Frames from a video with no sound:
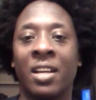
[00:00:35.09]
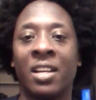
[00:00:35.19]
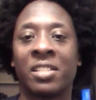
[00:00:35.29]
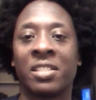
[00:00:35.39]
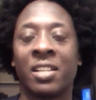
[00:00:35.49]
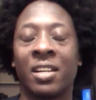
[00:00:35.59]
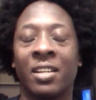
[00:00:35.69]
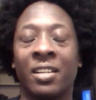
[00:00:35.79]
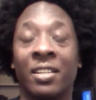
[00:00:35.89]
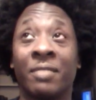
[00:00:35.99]
It's
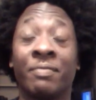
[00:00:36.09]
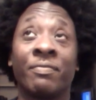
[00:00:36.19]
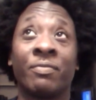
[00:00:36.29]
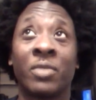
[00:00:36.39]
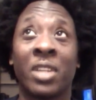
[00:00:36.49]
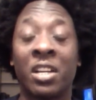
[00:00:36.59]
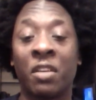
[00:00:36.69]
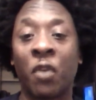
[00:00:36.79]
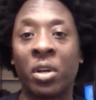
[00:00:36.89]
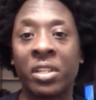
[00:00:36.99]
in the
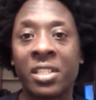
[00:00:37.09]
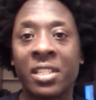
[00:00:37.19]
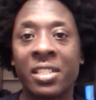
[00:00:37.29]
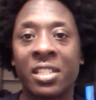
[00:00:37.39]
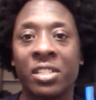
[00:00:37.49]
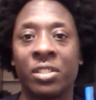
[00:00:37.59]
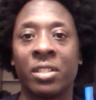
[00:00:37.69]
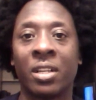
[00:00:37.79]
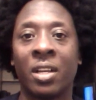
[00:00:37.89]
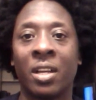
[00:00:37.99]
Ferguson decision.
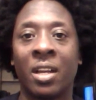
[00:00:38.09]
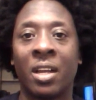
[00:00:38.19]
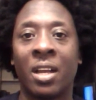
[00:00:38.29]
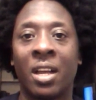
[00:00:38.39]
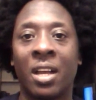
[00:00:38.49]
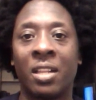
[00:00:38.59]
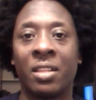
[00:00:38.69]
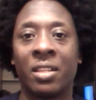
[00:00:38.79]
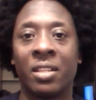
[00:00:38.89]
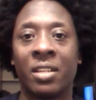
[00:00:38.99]

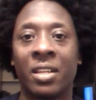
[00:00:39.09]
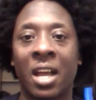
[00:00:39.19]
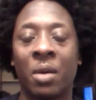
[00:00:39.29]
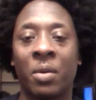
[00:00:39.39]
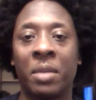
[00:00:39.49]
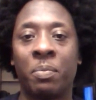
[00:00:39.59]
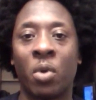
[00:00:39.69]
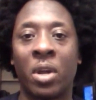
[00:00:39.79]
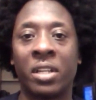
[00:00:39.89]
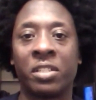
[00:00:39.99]
And now it
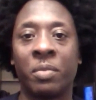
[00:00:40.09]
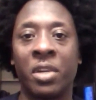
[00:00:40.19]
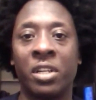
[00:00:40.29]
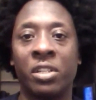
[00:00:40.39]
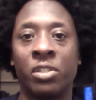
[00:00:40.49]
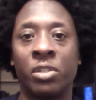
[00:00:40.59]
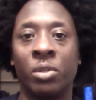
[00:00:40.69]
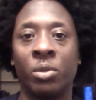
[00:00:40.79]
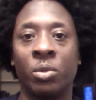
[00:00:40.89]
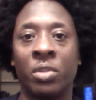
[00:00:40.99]
brings me
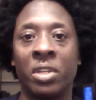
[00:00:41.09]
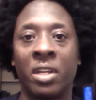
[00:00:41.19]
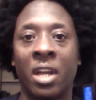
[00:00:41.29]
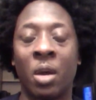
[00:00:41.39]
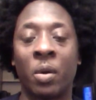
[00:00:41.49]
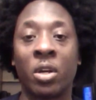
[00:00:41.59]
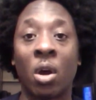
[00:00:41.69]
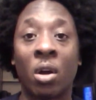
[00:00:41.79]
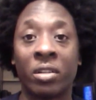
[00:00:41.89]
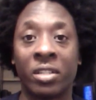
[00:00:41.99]
to the Eric
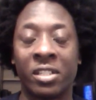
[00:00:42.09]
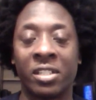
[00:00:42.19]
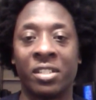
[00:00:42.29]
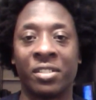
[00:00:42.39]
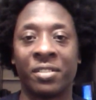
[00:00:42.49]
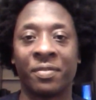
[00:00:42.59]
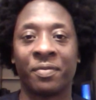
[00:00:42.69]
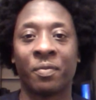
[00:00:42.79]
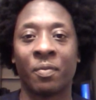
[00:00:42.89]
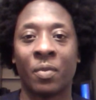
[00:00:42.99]
Garner
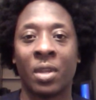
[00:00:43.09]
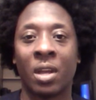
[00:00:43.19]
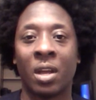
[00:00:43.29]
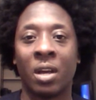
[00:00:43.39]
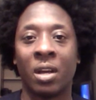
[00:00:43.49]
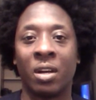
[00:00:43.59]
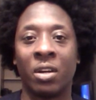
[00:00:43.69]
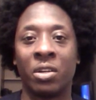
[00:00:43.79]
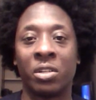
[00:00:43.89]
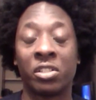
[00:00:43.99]

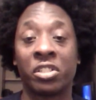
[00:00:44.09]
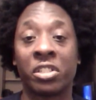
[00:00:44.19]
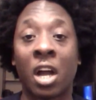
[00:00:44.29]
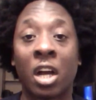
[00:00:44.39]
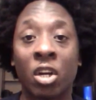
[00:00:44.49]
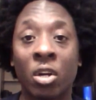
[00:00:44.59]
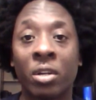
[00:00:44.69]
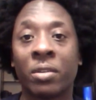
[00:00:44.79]
decision. Shocker.